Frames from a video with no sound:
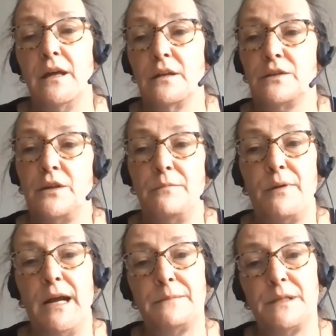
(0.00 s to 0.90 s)
so
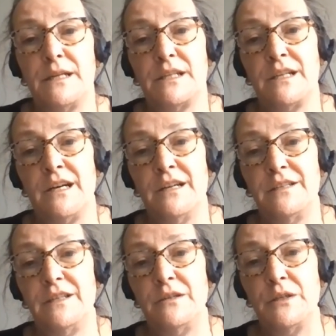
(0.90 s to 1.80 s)
perhaps that's an
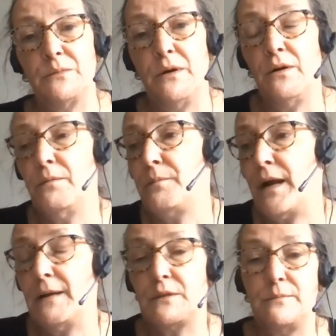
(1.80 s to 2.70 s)
idea as well
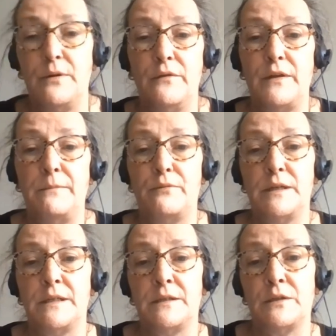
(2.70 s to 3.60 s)
perhaps a birthday
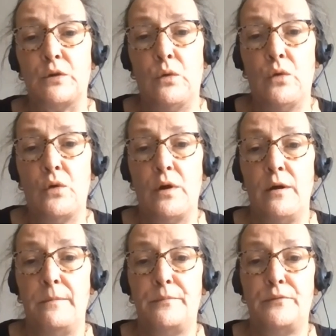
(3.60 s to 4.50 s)
present or
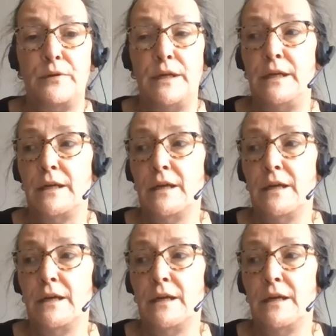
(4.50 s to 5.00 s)
a pre